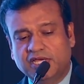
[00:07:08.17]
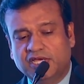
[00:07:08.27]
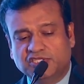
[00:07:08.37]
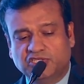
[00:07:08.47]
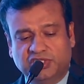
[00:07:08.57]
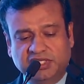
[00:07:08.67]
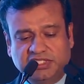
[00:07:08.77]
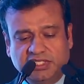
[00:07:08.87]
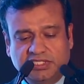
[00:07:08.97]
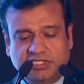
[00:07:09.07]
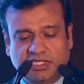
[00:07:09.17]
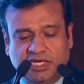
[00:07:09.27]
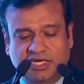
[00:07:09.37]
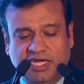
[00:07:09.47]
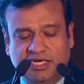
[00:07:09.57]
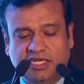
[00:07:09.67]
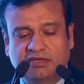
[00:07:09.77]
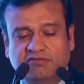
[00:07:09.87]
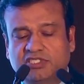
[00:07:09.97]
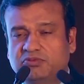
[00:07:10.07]
So this is a data
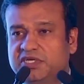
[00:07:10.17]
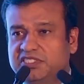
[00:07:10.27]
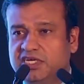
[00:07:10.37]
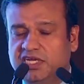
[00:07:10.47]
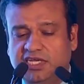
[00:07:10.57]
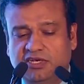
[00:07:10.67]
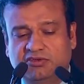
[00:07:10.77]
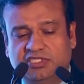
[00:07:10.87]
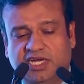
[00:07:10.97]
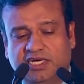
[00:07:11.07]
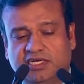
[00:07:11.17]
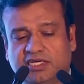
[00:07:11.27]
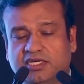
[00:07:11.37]
which basically looks at